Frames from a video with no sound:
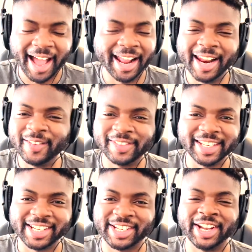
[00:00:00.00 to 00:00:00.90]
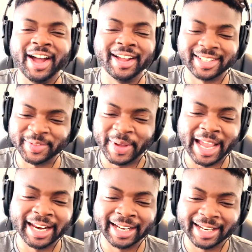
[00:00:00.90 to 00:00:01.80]
I love these chants,
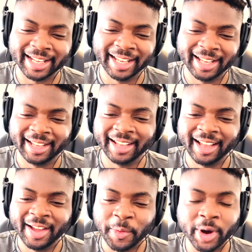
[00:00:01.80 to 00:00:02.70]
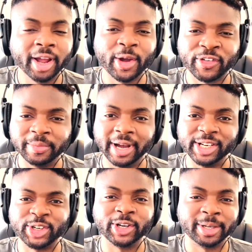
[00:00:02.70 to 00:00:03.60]
man. When I go for my
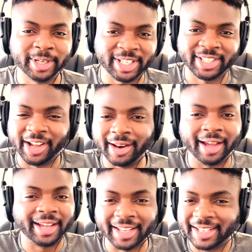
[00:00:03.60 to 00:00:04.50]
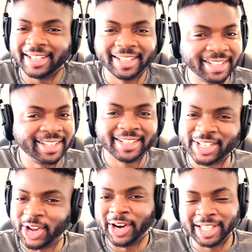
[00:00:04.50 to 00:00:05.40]
jogs, I'm going to start, like,
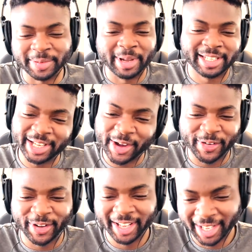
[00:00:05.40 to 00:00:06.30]
chanting to myself.